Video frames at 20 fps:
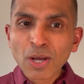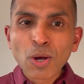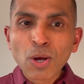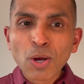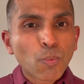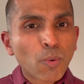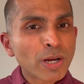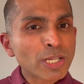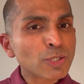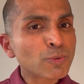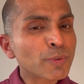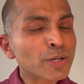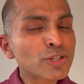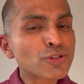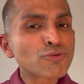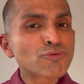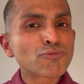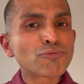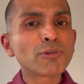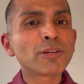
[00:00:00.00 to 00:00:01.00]
Once we
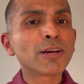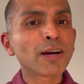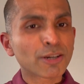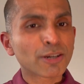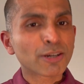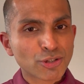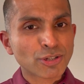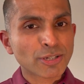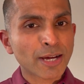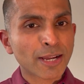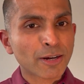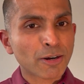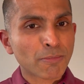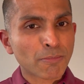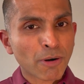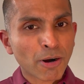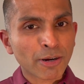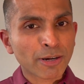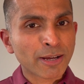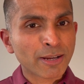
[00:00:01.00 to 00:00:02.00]
truly understand our
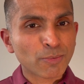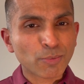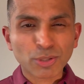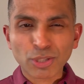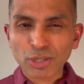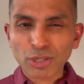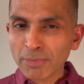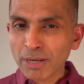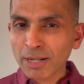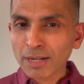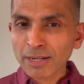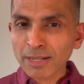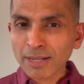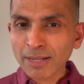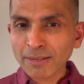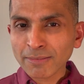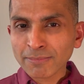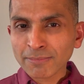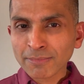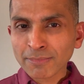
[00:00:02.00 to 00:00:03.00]
market with
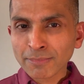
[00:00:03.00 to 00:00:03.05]
humility,